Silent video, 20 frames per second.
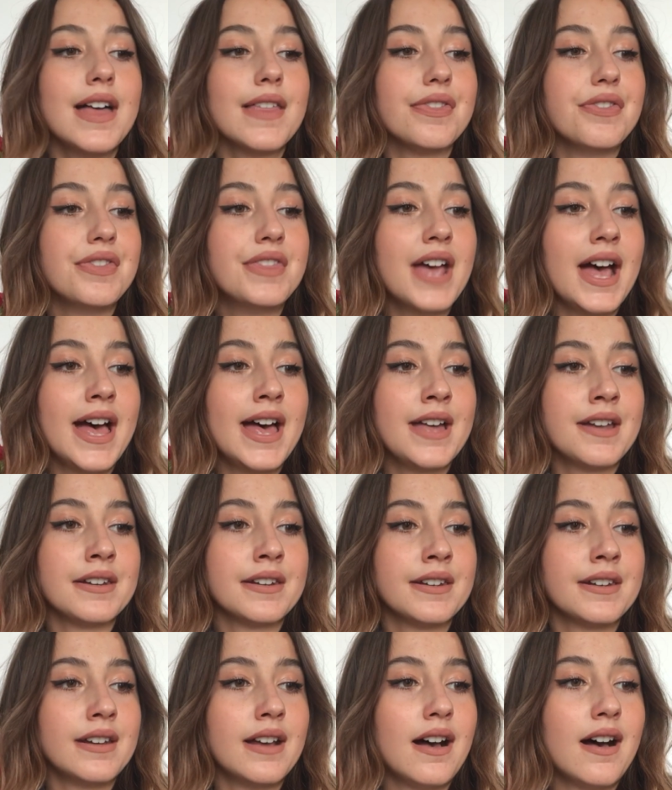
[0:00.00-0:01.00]

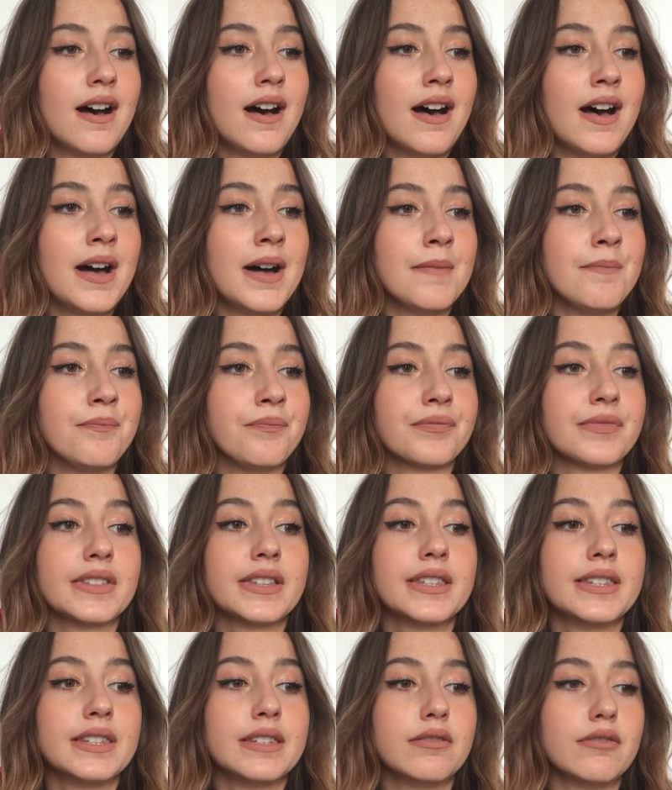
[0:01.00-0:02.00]
Then,
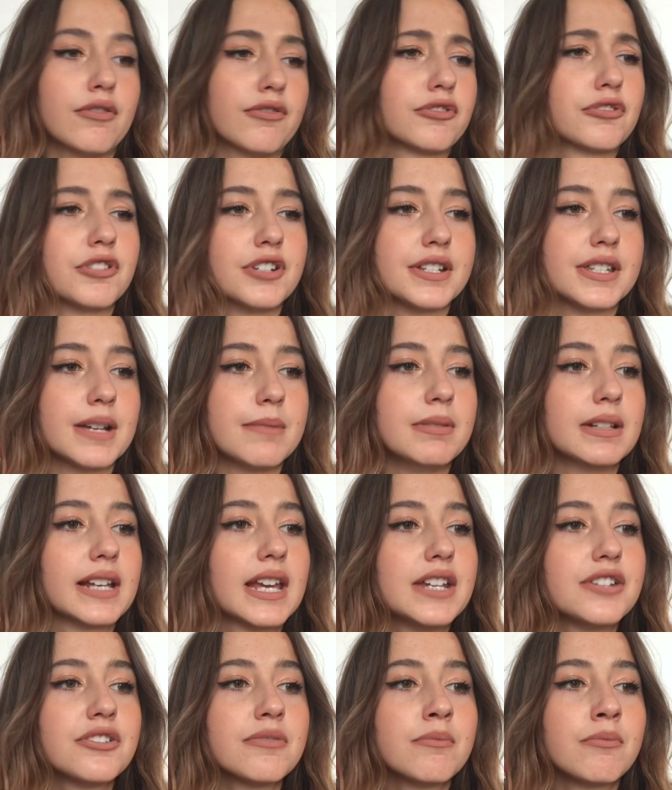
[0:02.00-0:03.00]
of course, the
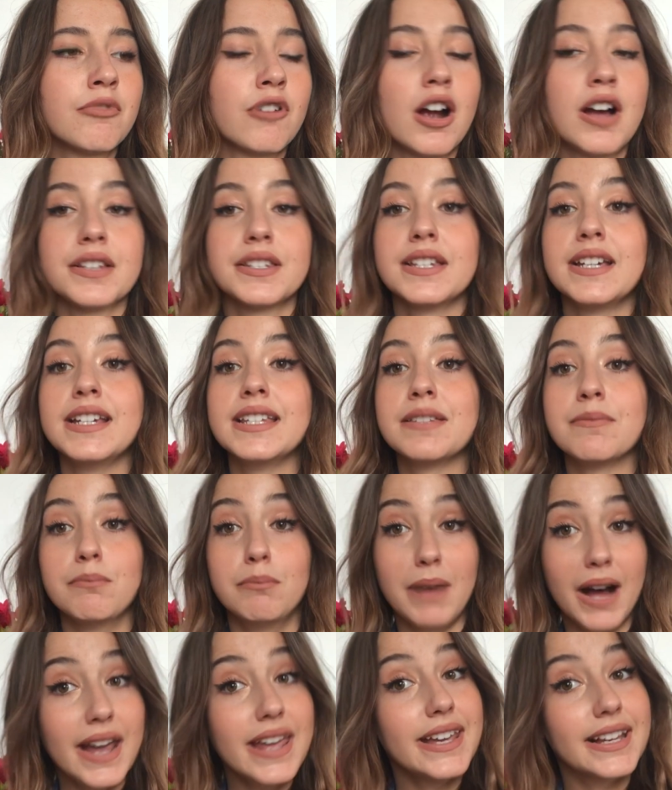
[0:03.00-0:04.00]
application process,
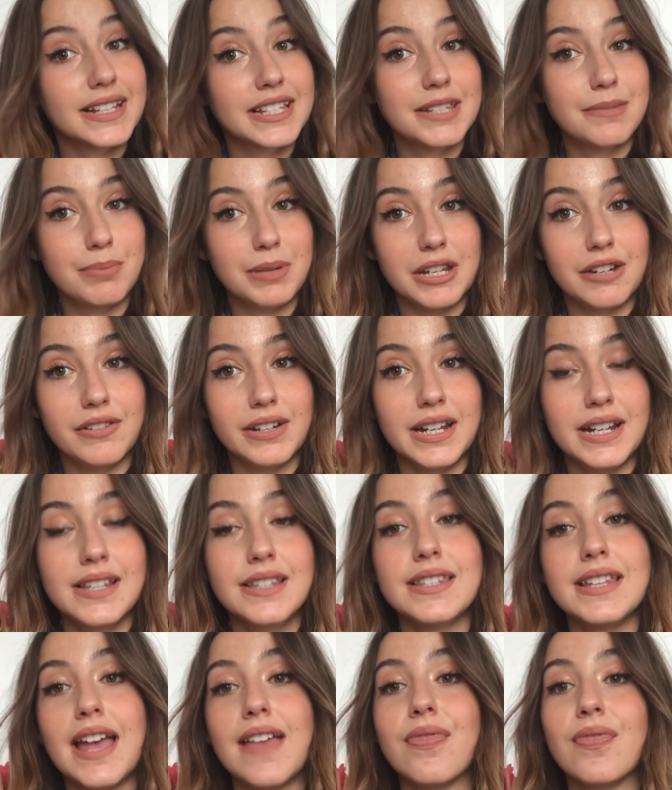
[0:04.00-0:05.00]
my
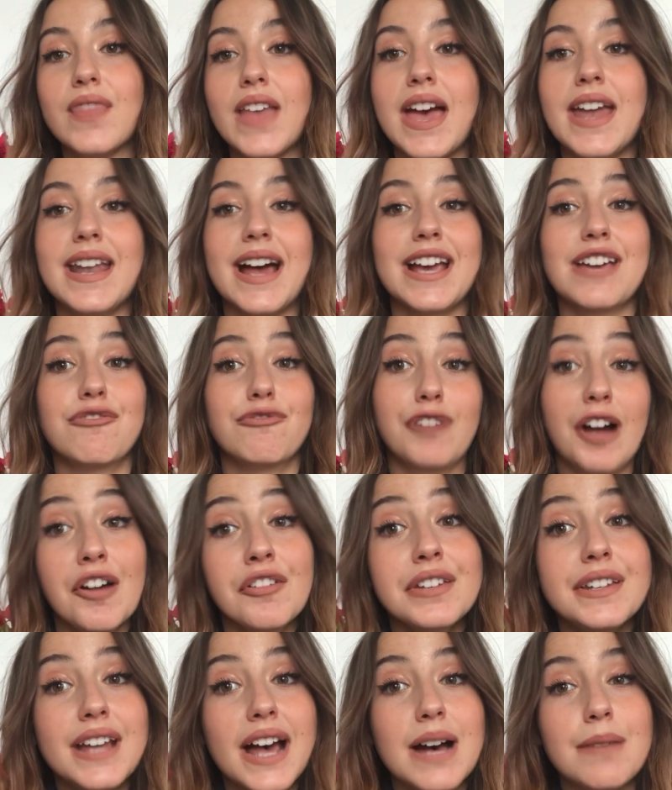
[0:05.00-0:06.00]
experience, and then I
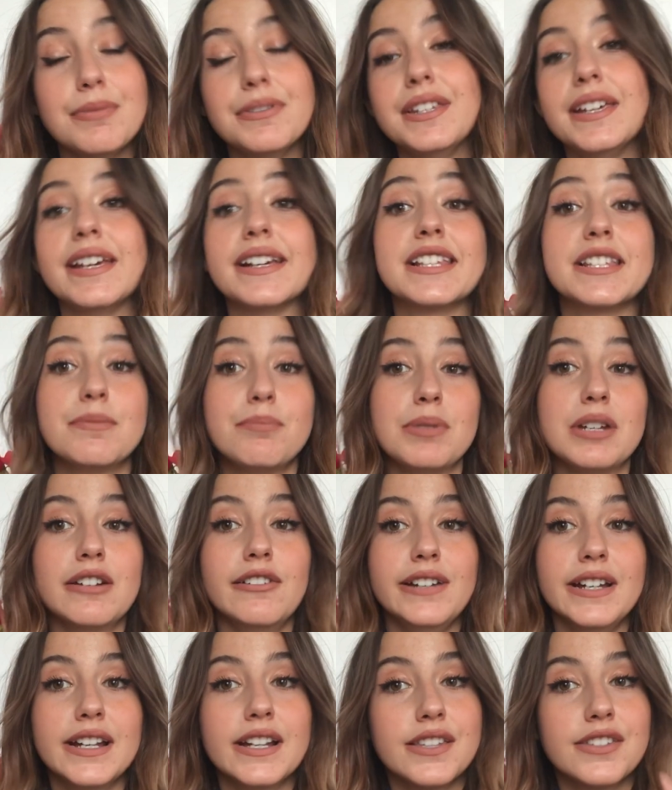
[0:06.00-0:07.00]
rounded up the
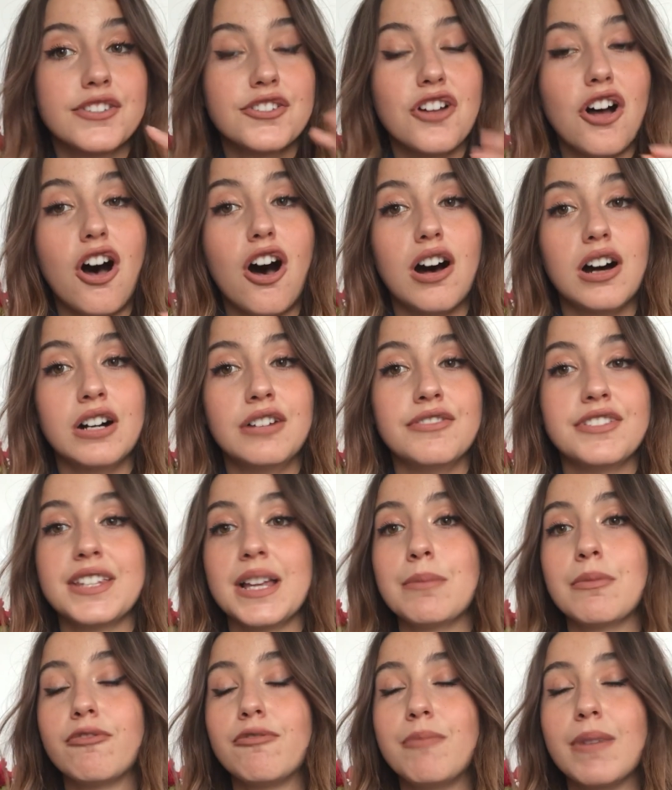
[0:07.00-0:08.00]
experience of
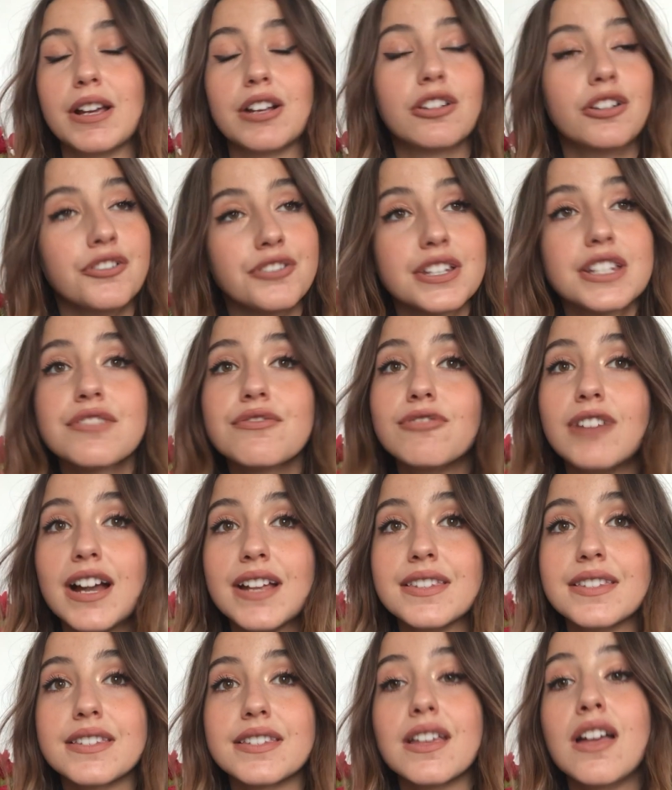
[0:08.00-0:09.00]
some of my closest
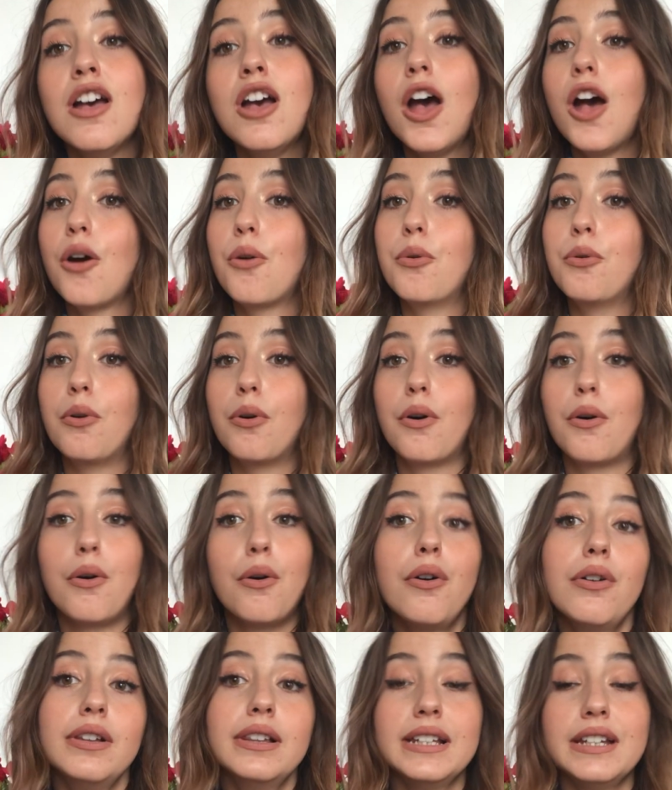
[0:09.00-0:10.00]
friends who
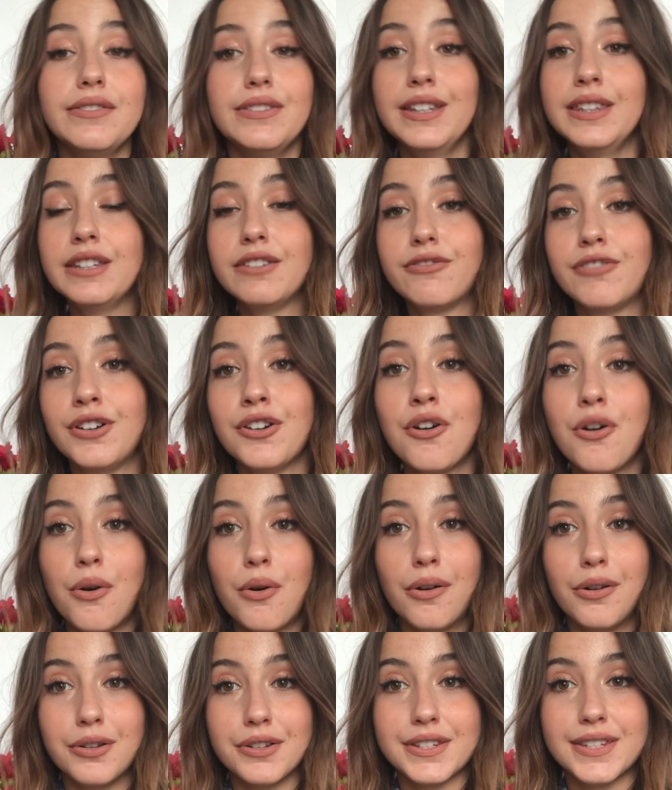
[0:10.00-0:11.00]
all lived in different
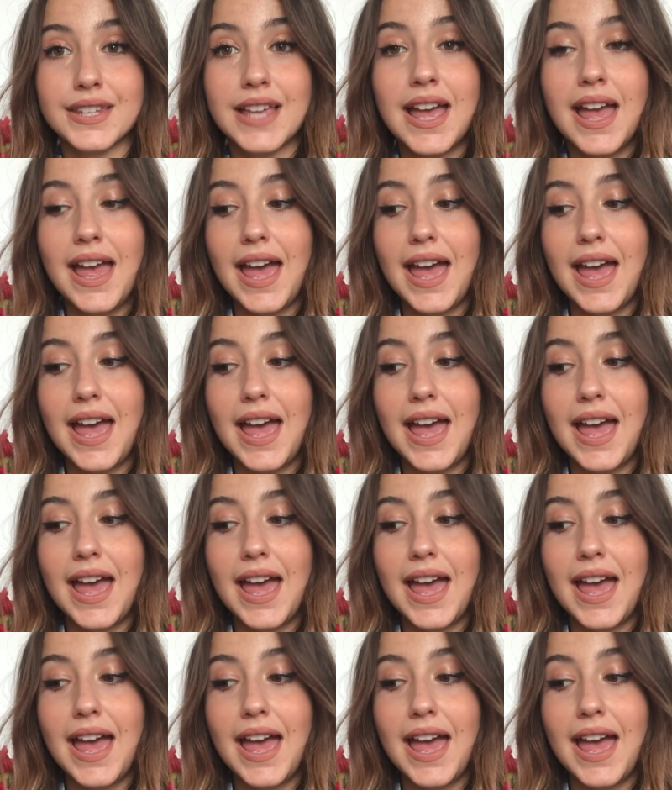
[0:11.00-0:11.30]
halls,